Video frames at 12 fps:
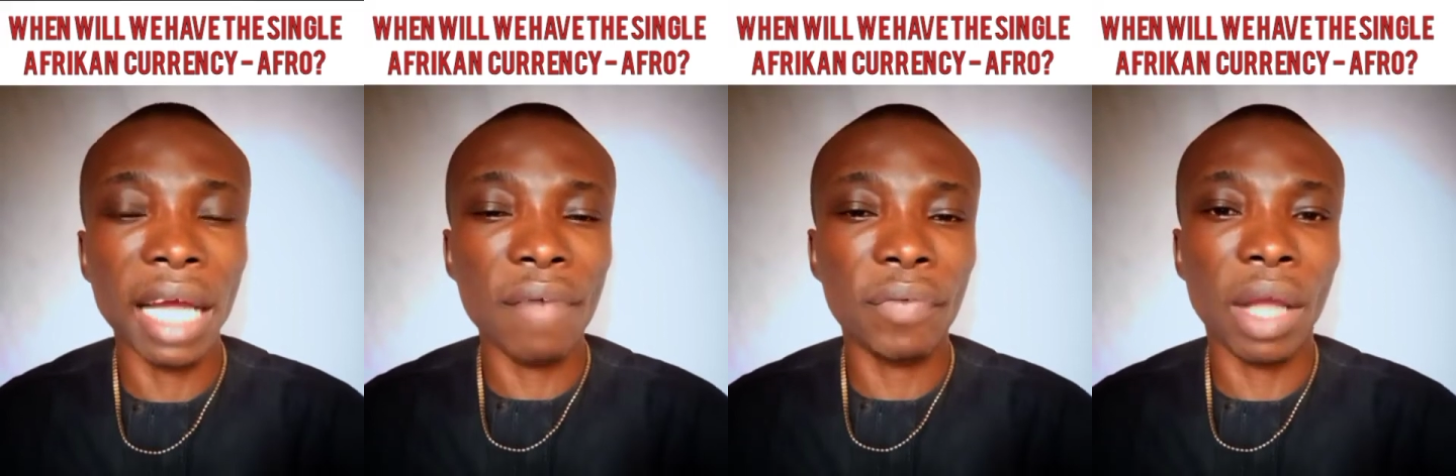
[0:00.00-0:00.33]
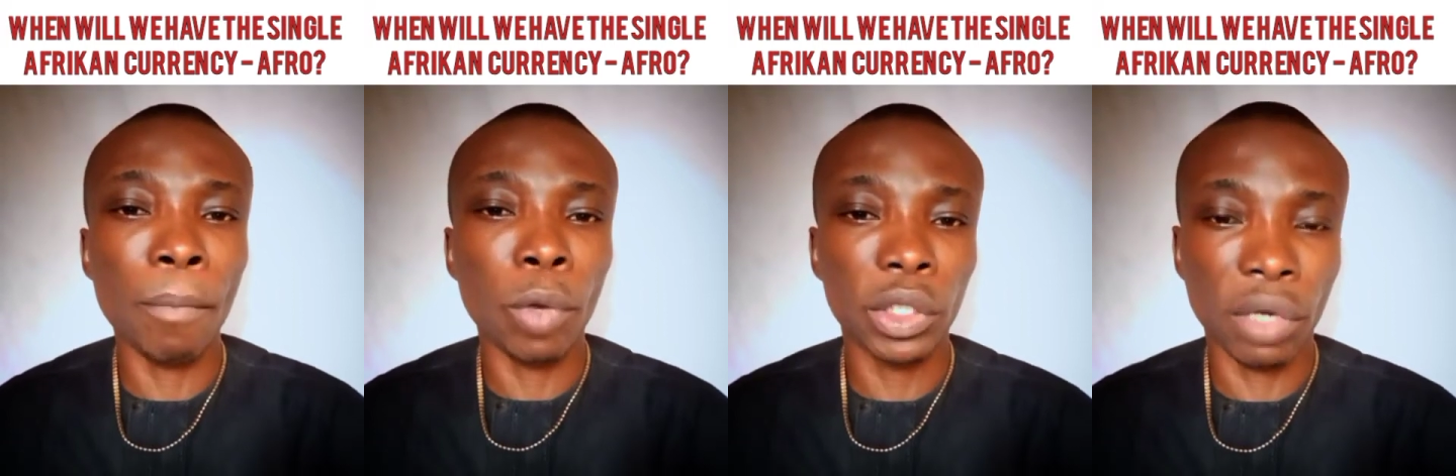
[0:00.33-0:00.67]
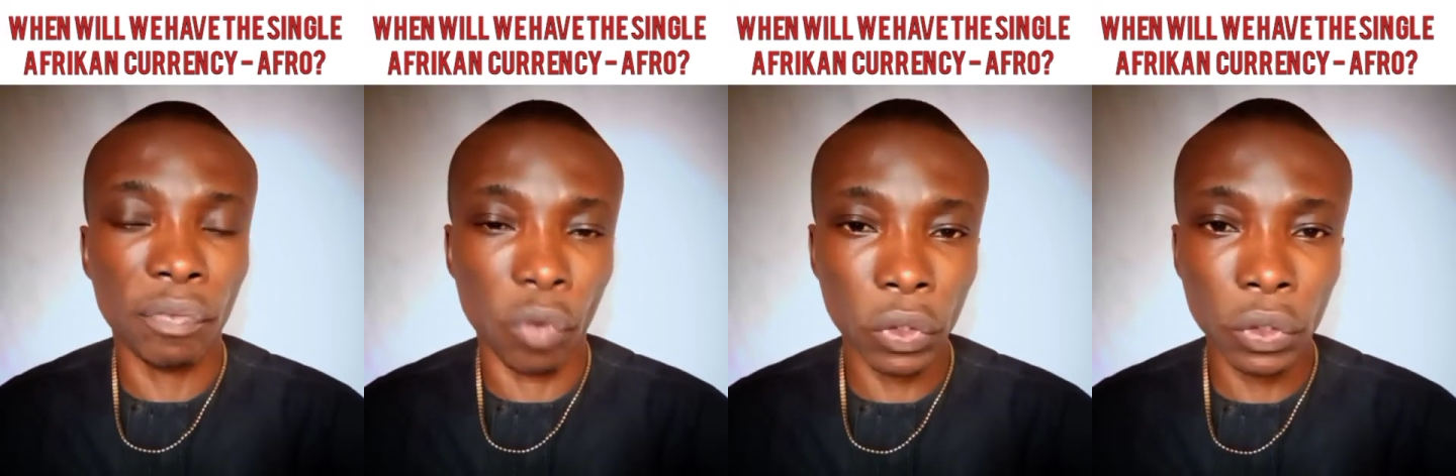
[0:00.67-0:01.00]
the African
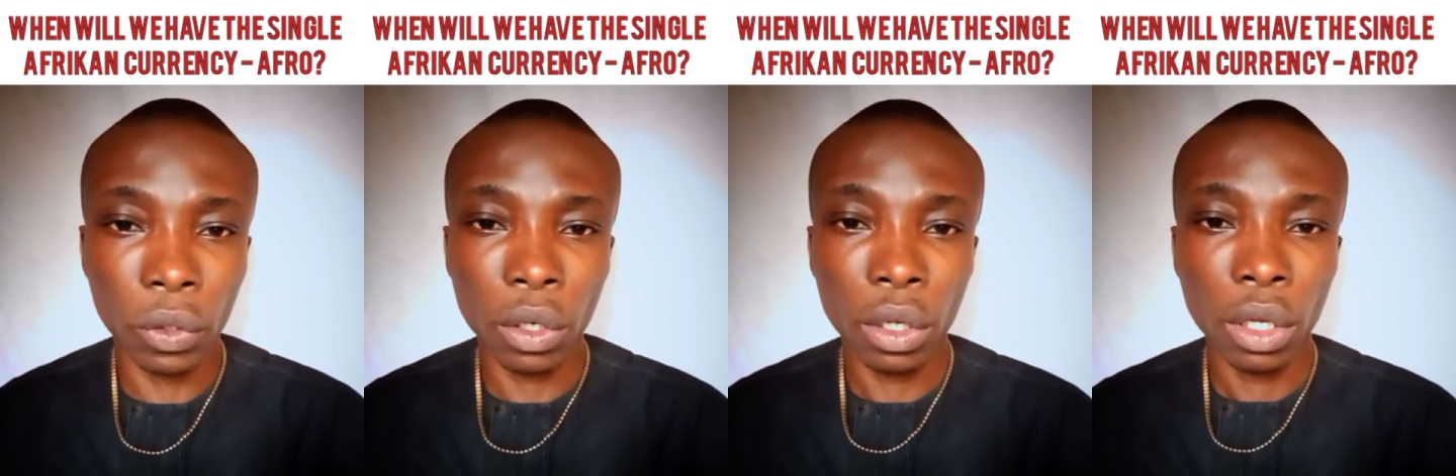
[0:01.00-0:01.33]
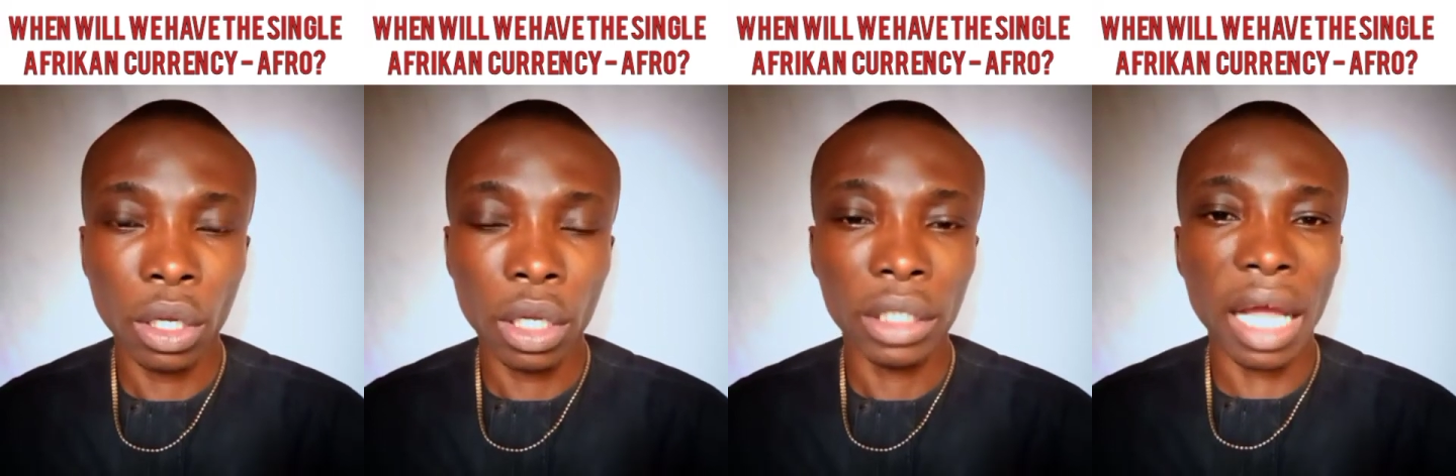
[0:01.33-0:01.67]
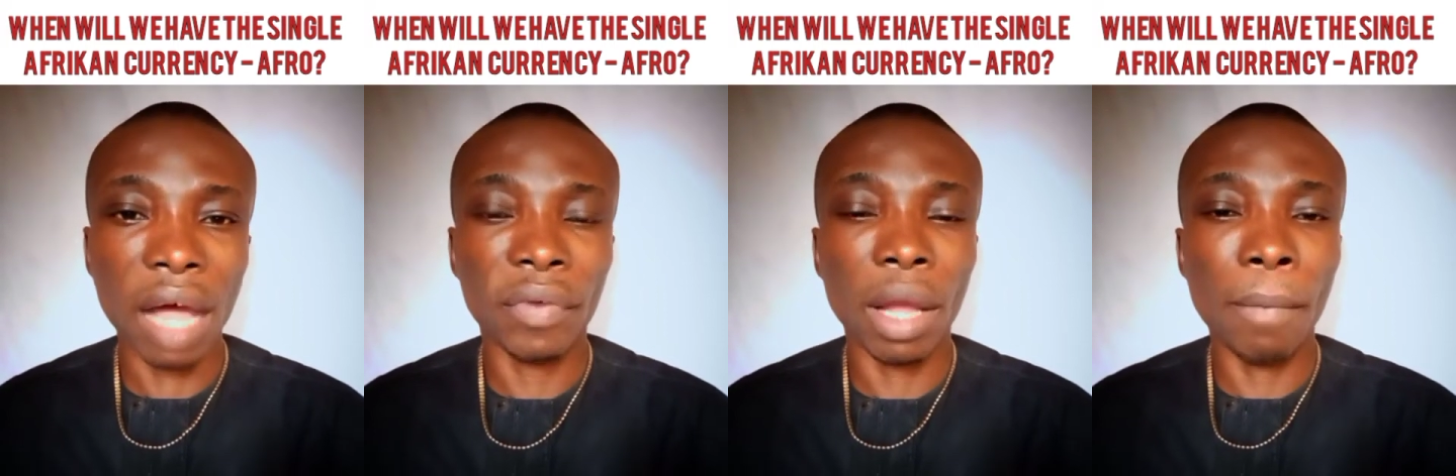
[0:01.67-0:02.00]
Monetary Fund,
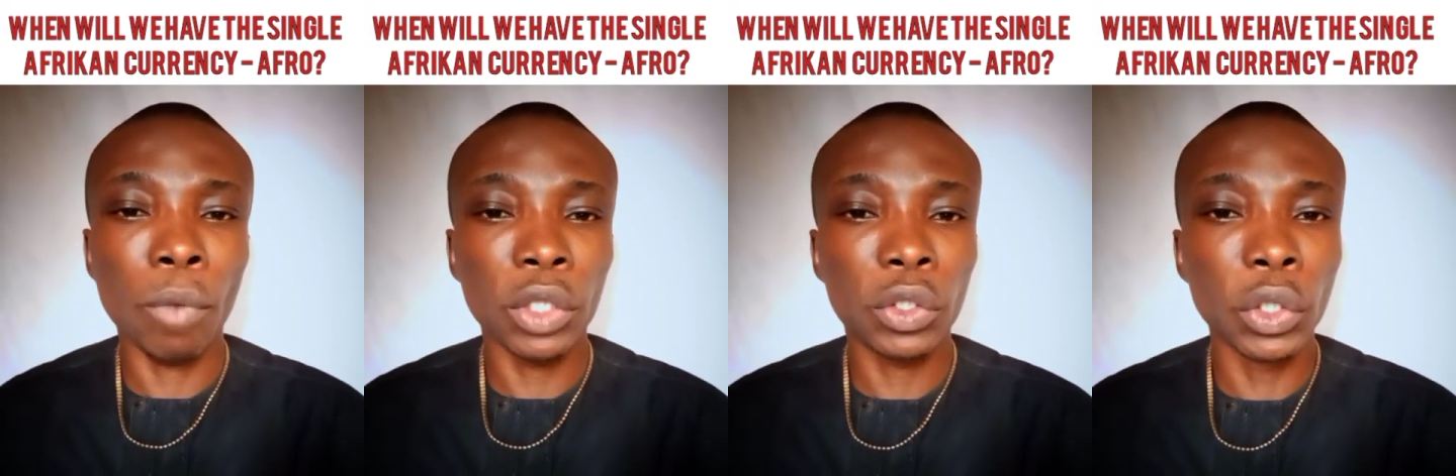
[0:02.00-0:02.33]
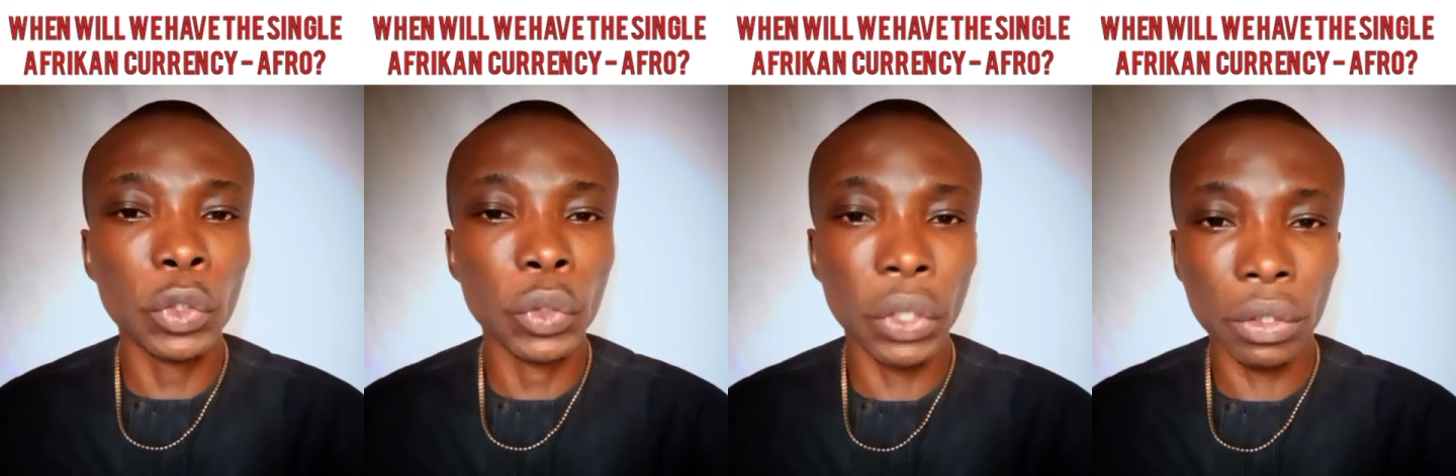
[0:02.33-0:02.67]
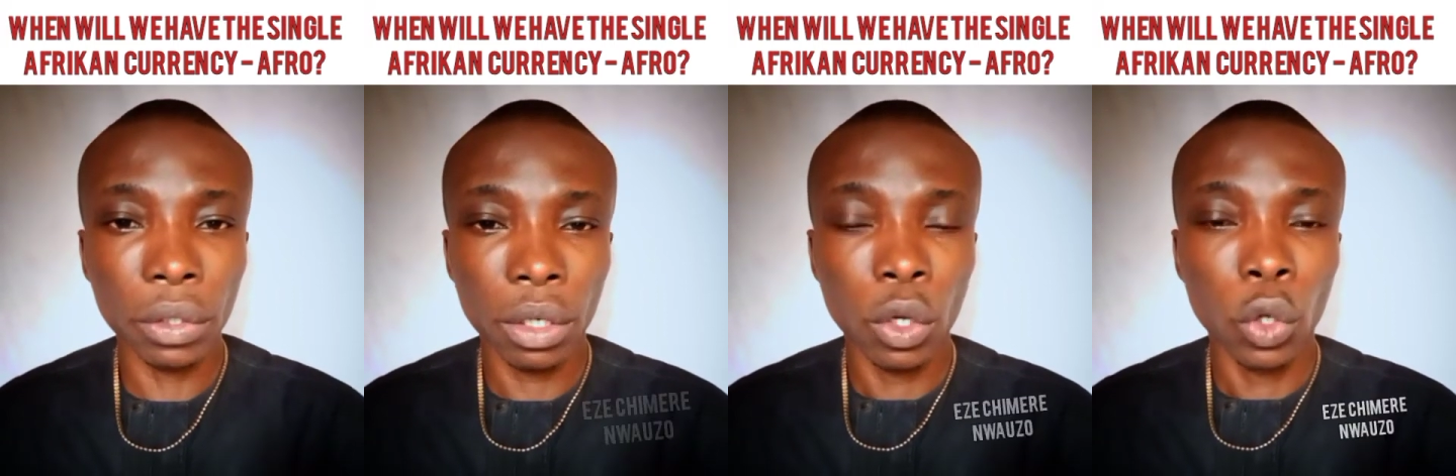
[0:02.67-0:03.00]
the African Monetary
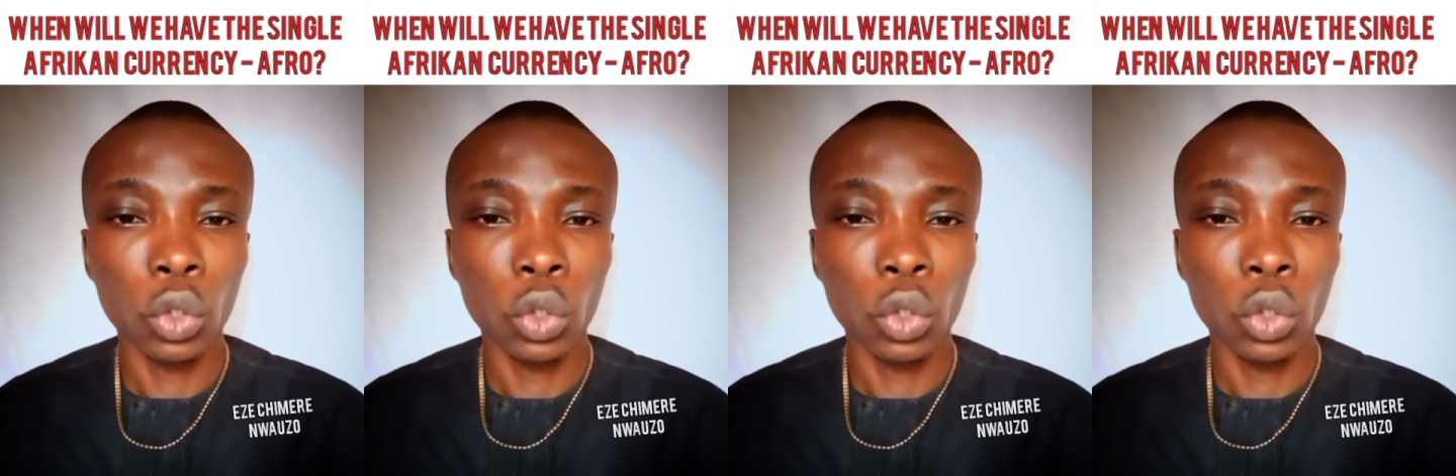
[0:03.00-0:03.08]
Union,